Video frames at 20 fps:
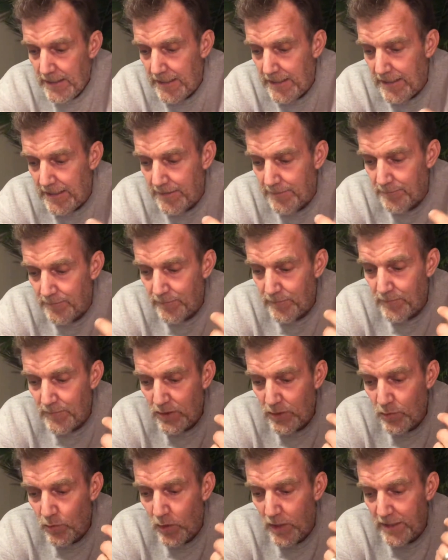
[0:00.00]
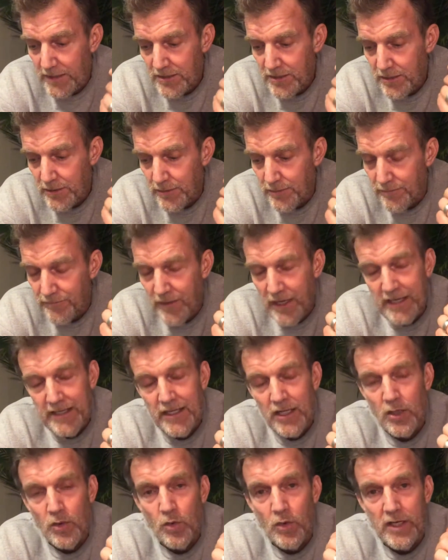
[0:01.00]
You want to
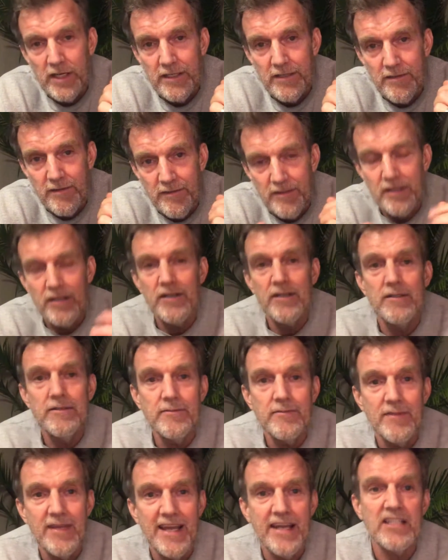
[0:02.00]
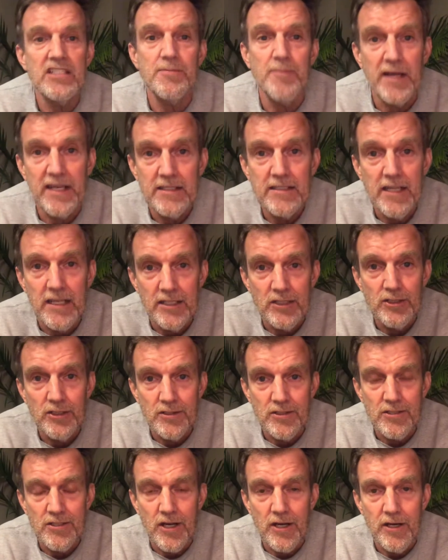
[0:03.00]
find out what their
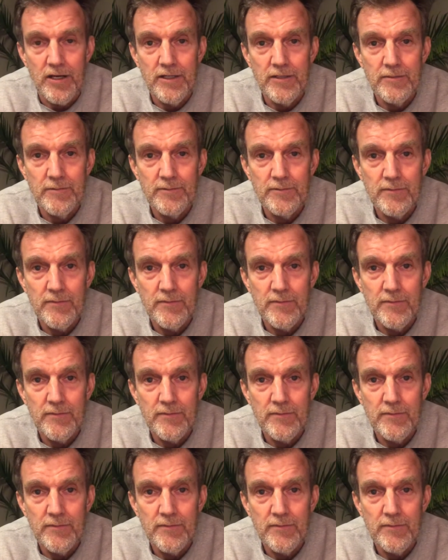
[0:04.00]
expectations are.